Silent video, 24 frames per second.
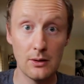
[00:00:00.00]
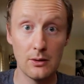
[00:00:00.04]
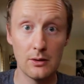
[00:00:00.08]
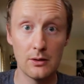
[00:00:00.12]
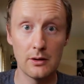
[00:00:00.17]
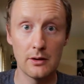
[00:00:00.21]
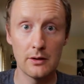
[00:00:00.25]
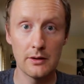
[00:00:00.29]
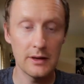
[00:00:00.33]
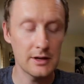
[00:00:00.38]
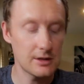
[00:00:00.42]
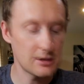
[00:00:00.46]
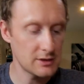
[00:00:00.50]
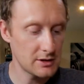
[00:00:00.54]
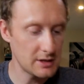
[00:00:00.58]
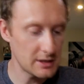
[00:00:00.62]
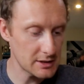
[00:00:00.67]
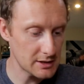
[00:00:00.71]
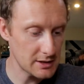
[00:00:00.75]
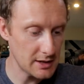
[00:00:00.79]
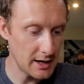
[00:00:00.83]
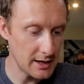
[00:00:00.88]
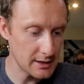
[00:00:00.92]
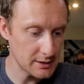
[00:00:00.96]
no,
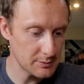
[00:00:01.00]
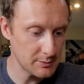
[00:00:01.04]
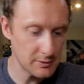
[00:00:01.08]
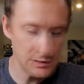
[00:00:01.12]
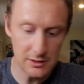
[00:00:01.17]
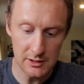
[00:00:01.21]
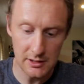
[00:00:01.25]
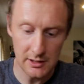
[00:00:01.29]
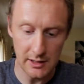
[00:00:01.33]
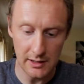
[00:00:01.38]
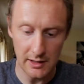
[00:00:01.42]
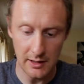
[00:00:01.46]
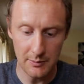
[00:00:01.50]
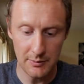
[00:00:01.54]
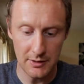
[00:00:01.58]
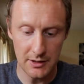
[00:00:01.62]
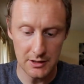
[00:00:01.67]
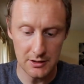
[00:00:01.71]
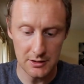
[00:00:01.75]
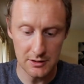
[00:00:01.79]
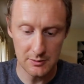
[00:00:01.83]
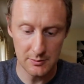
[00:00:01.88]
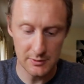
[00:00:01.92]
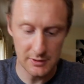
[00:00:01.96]
that's misleading. That
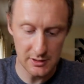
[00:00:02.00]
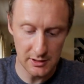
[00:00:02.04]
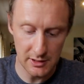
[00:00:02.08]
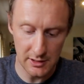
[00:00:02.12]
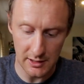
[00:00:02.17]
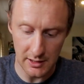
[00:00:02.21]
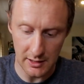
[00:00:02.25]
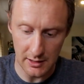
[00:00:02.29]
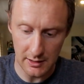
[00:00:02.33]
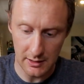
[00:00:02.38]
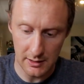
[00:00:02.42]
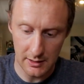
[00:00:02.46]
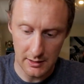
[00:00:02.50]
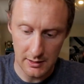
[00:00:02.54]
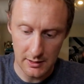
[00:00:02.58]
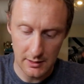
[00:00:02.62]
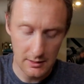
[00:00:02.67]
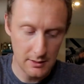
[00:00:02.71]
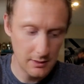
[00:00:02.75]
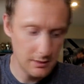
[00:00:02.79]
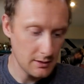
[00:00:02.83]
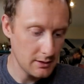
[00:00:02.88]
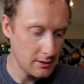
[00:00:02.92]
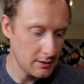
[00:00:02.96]
picture is misleading.
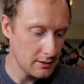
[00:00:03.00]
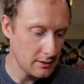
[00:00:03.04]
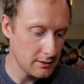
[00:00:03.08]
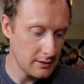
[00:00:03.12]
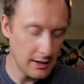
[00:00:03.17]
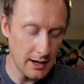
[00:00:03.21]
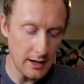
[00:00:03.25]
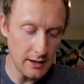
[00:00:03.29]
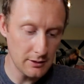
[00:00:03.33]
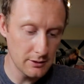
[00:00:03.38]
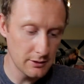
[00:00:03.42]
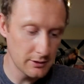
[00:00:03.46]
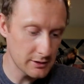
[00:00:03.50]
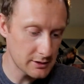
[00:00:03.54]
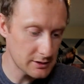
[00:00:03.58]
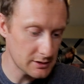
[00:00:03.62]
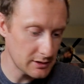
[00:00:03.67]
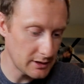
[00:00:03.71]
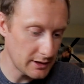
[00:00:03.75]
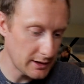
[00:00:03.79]
That looks